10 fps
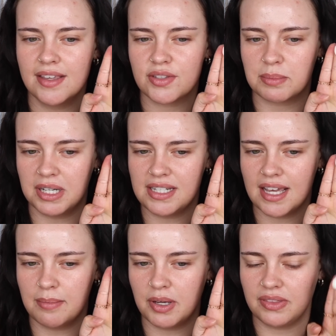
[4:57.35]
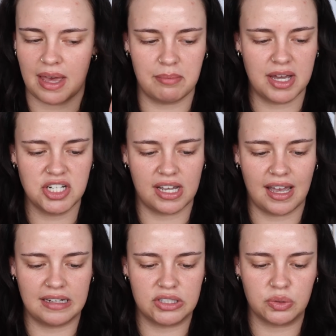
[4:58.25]
So I'm gonna take about that much. I
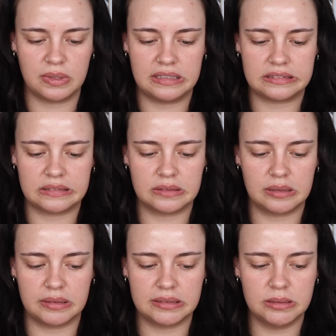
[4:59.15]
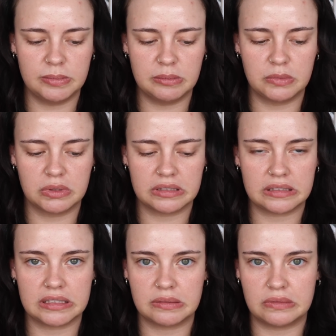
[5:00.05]
kind of squeezed out a little bit more
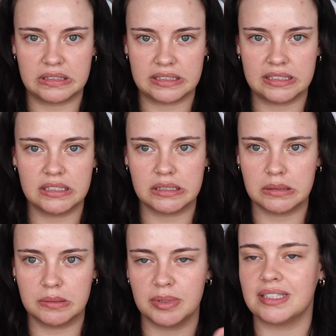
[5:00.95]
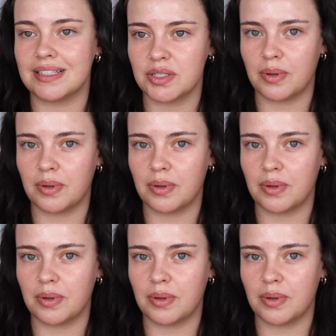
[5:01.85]
than I wanted to, but that's